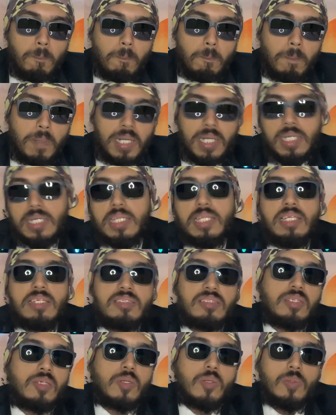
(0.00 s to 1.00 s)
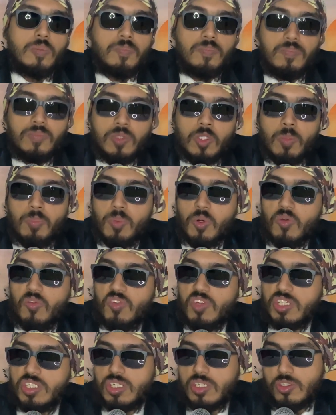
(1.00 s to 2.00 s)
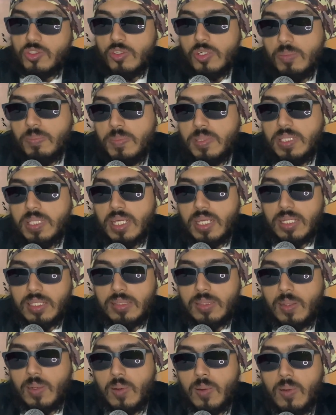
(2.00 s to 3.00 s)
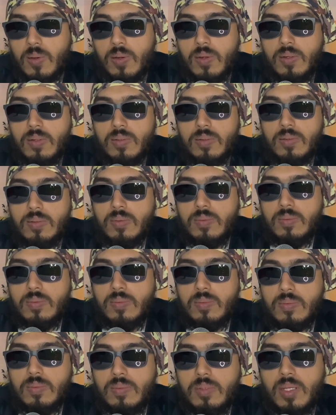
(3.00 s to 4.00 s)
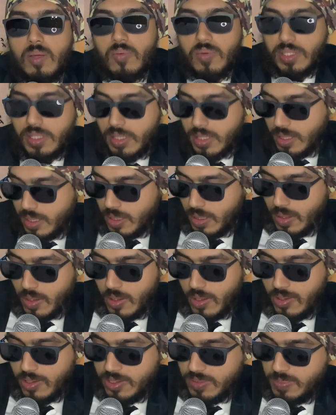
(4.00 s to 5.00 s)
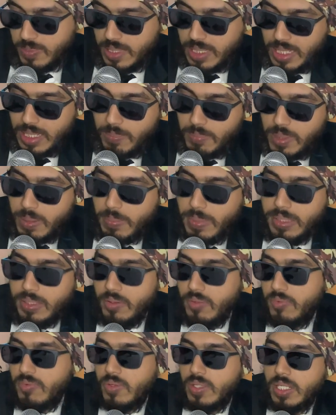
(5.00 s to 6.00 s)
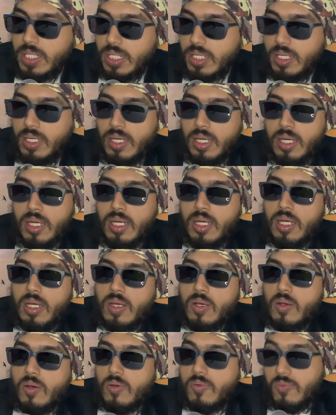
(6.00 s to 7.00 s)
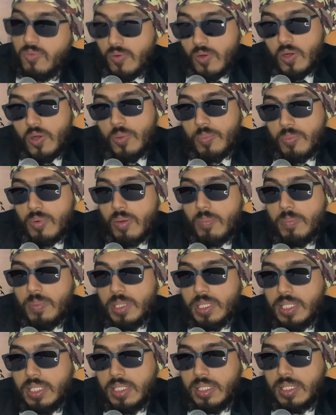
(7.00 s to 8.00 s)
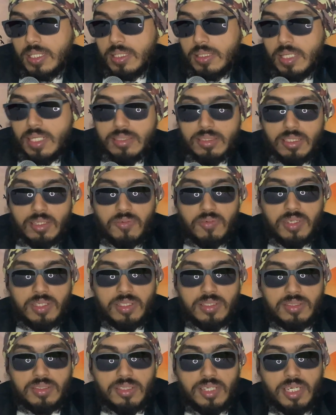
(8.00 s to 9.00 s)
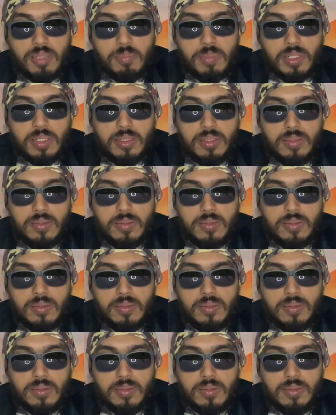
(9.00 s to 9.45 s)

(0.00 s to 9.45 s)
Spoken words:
But at least, the provision should be there in the law. Now, whether law is being implemented or followed properly, that's a different statement.